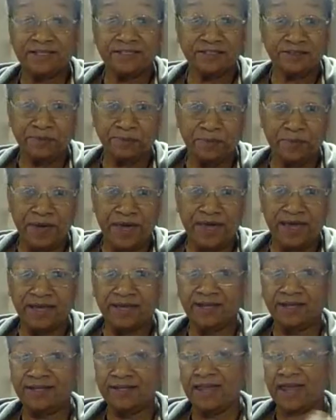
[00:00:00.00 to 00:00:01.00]
some
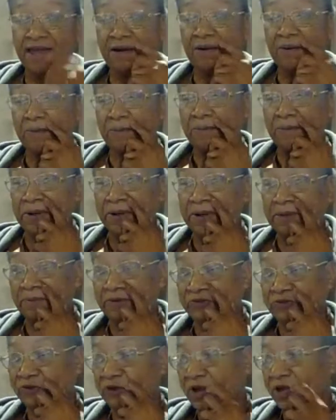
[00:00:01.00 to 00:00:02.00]
pain now, but I'm
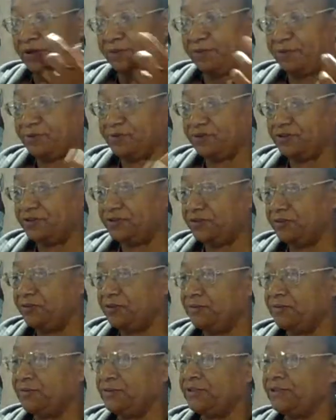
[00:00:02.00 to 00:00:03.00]
gonna try to push
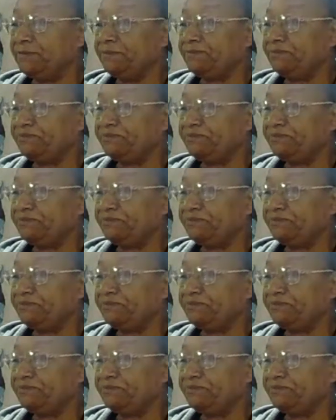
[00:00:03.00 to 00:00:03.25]
through it.